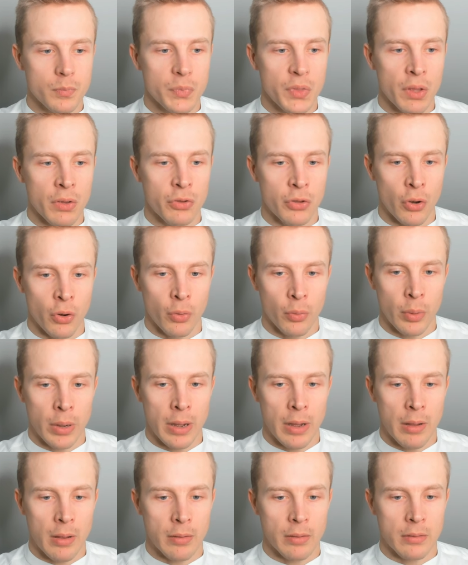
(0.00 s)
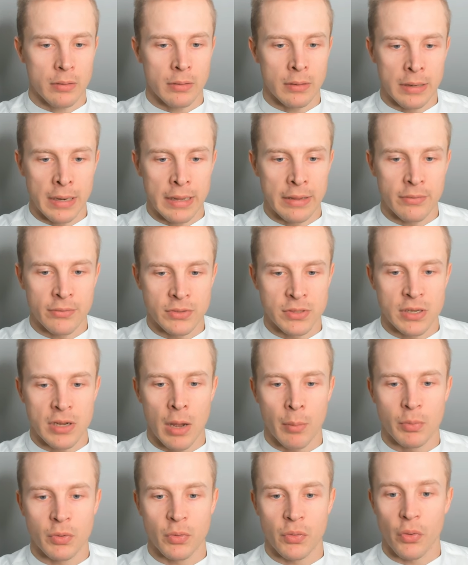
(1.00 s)
you know, lived
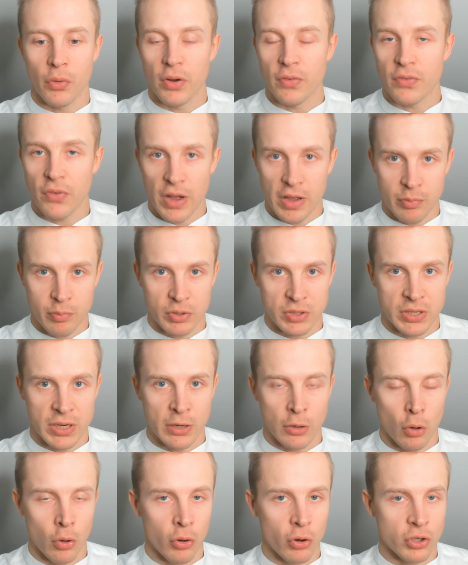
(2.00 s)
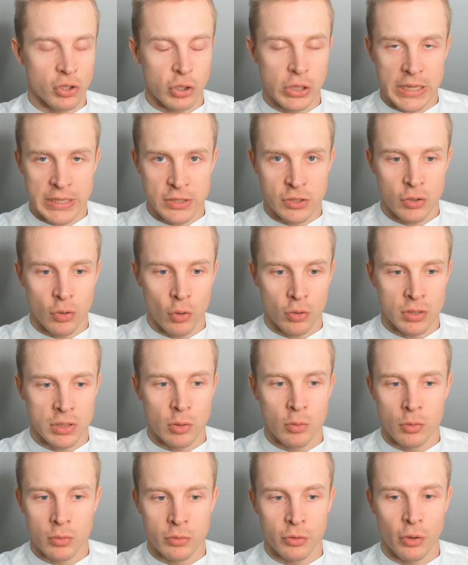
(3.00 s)
up to 35% longer. So that's, you
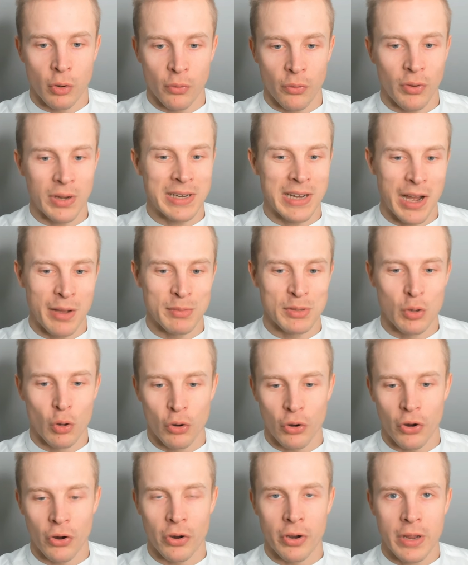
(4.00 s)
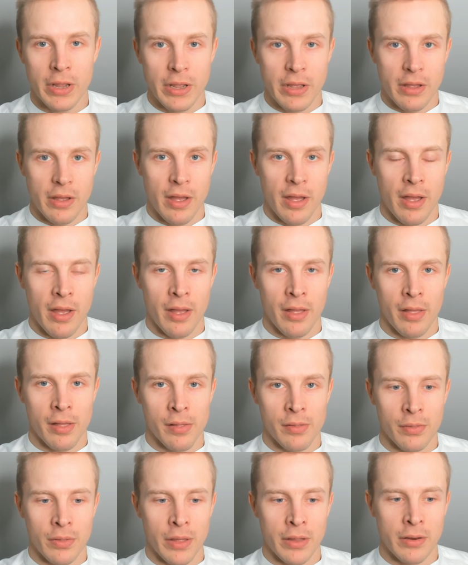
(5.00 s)
know, 3 times longer
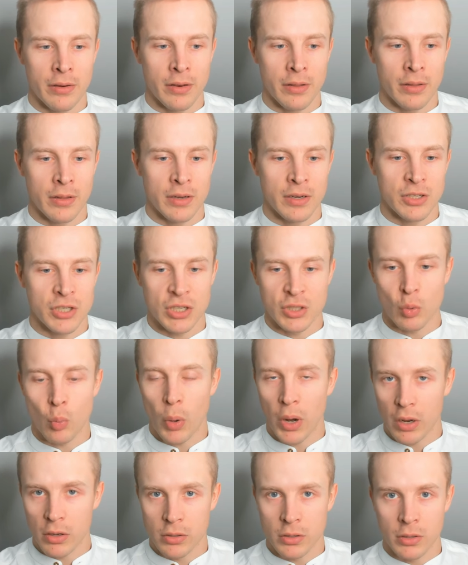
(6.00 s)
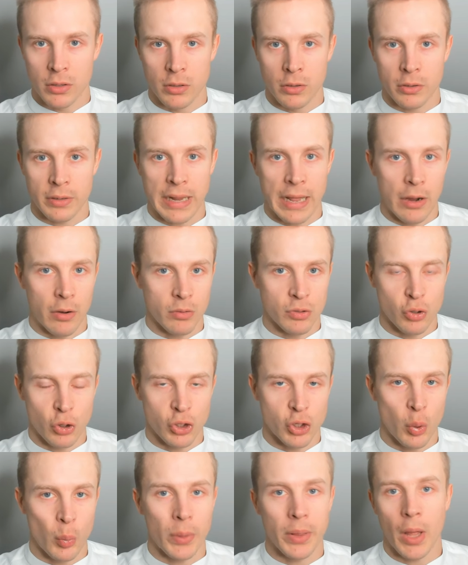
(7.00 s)
than the just regular calorie
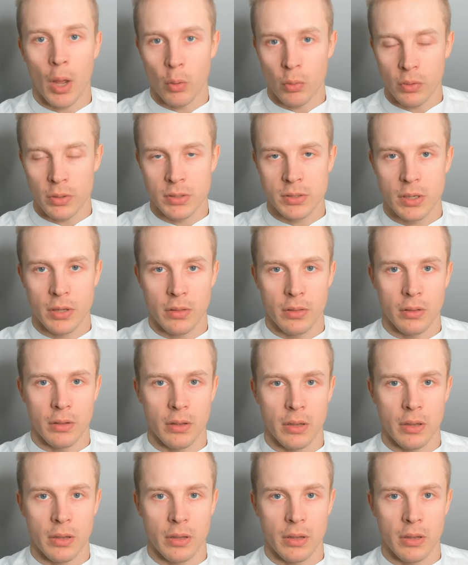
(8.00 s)
restriction without the